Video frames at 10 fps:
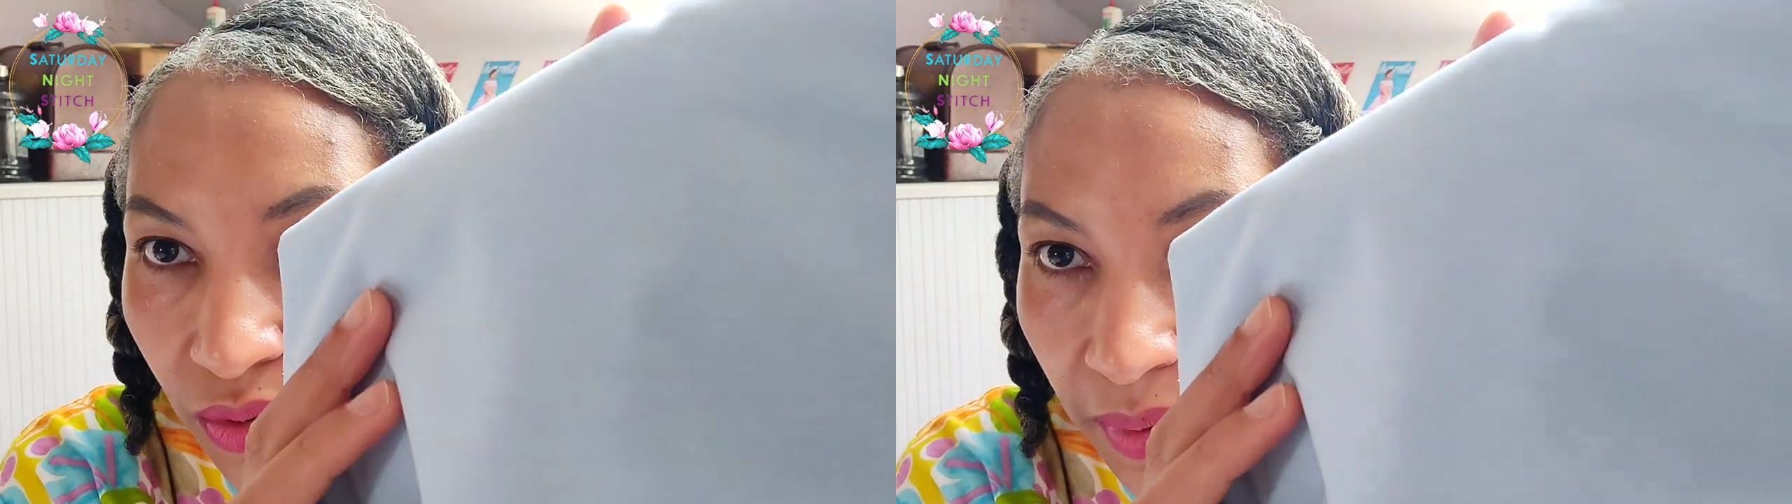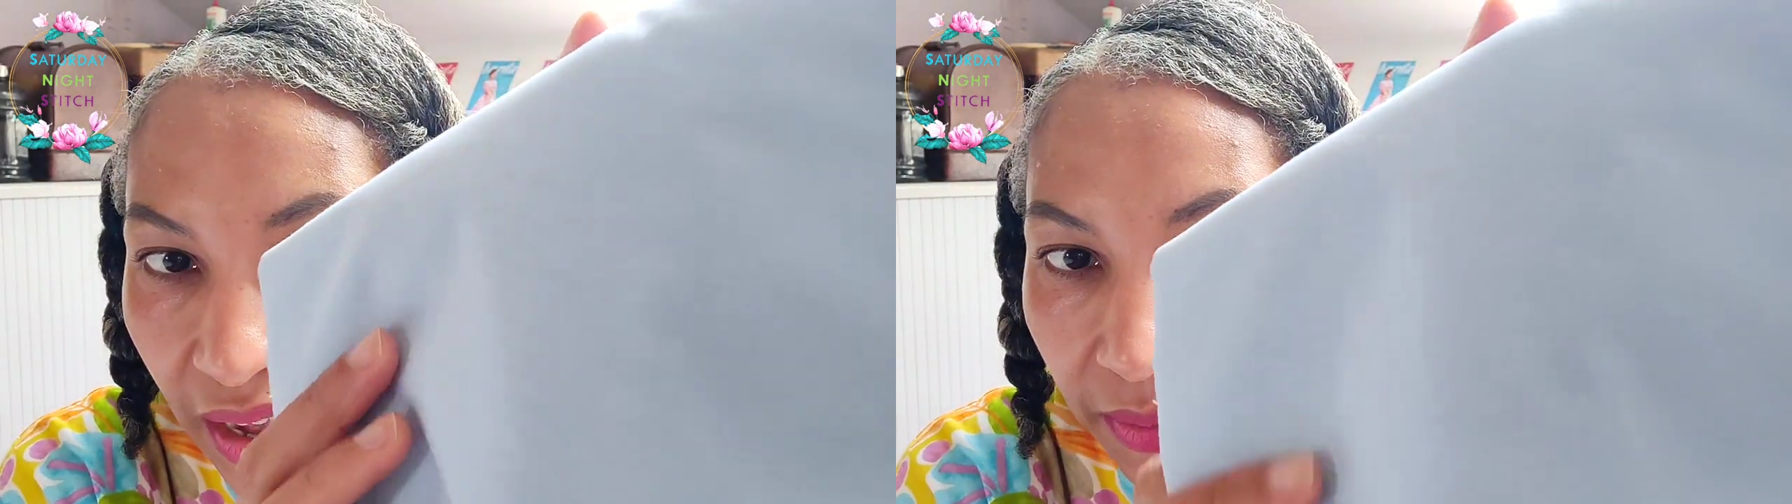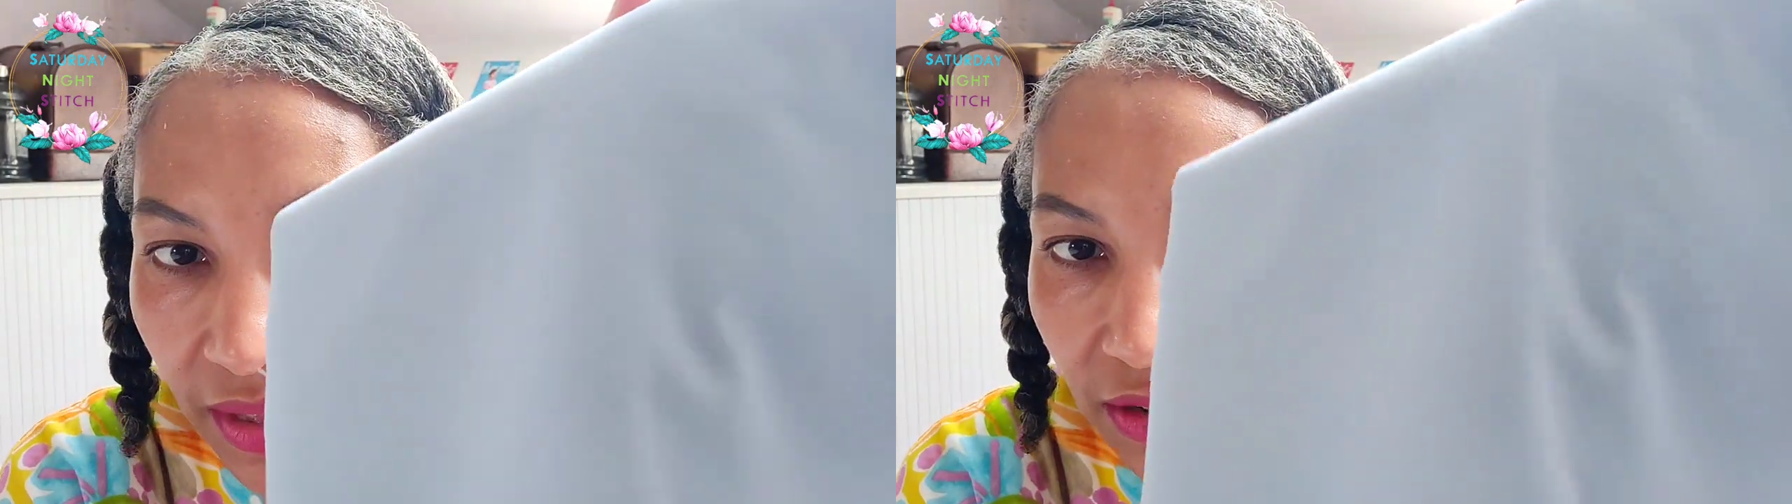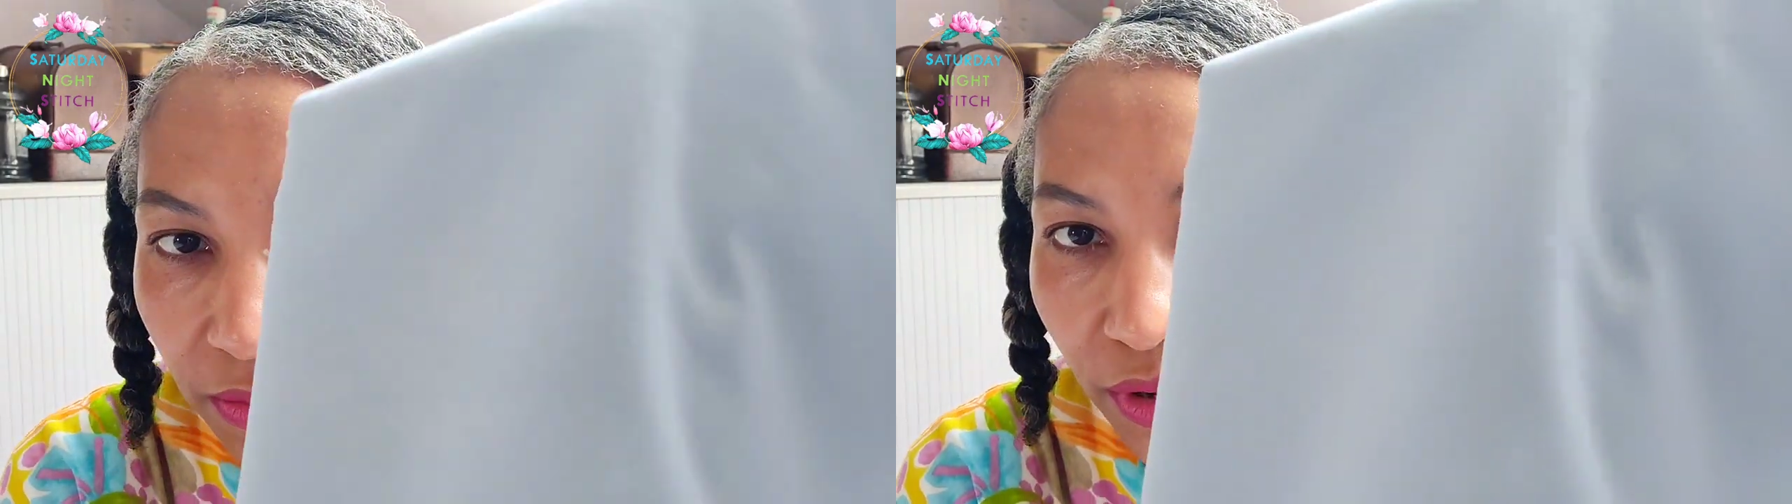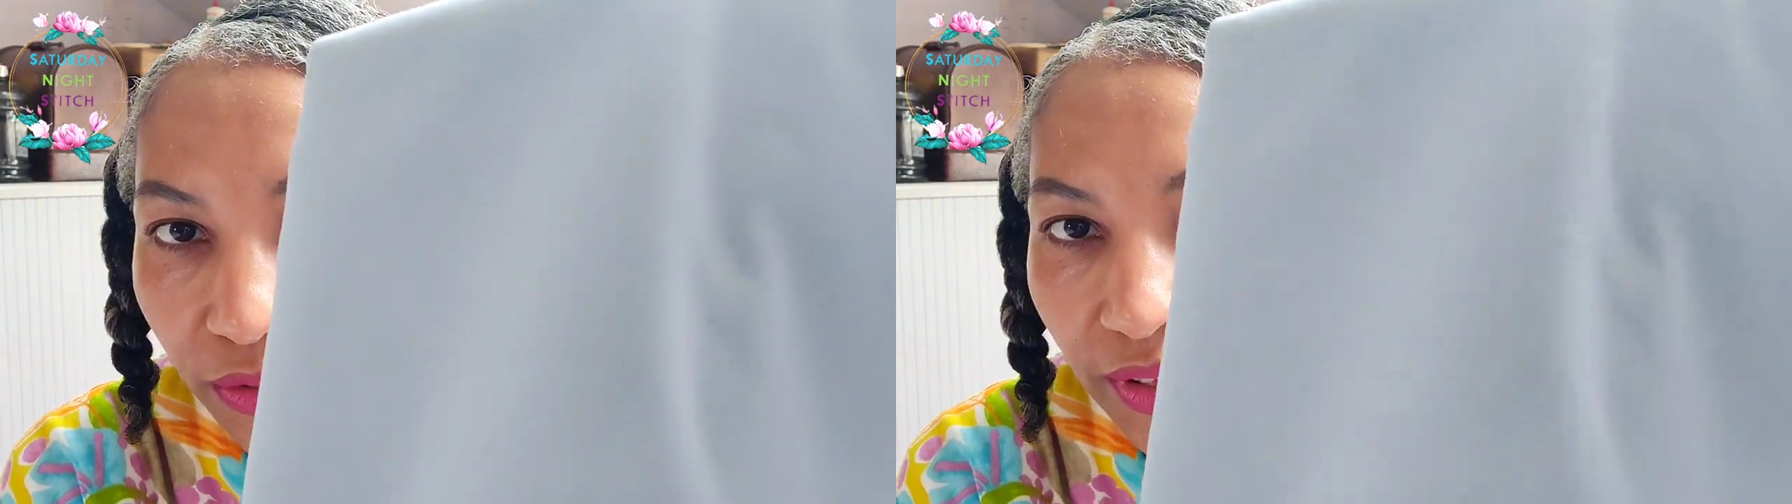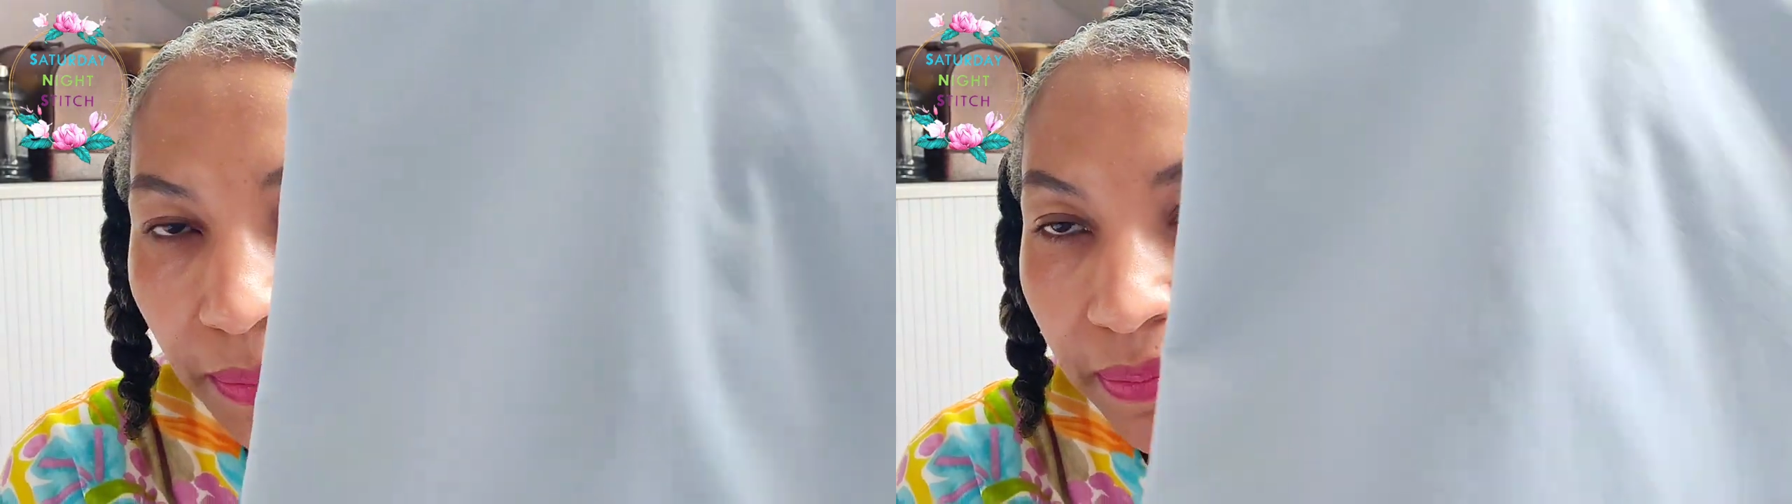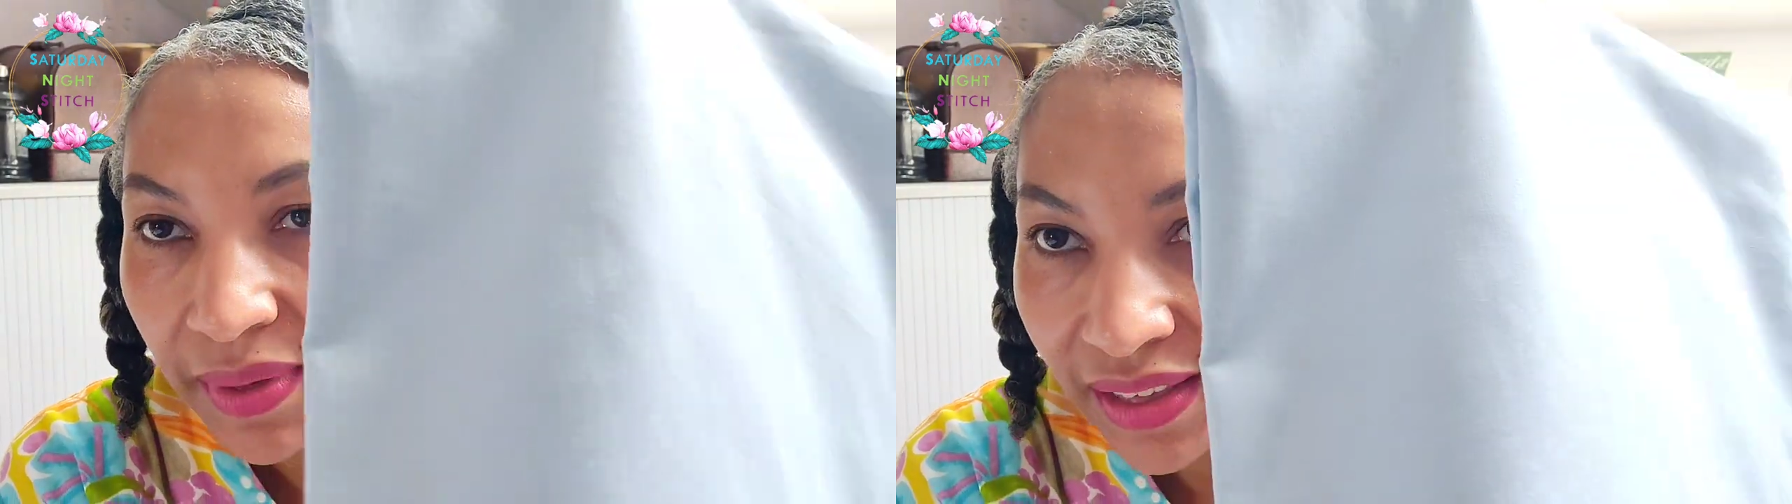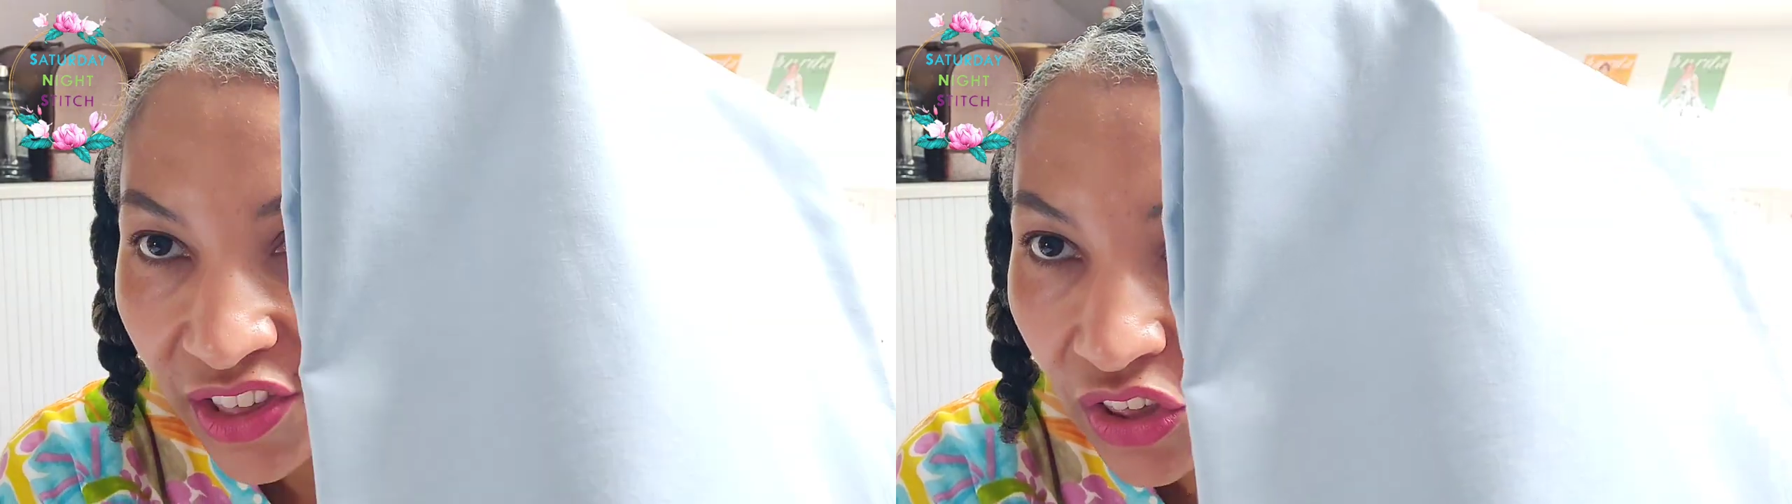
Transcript: remind me a little bit of some bed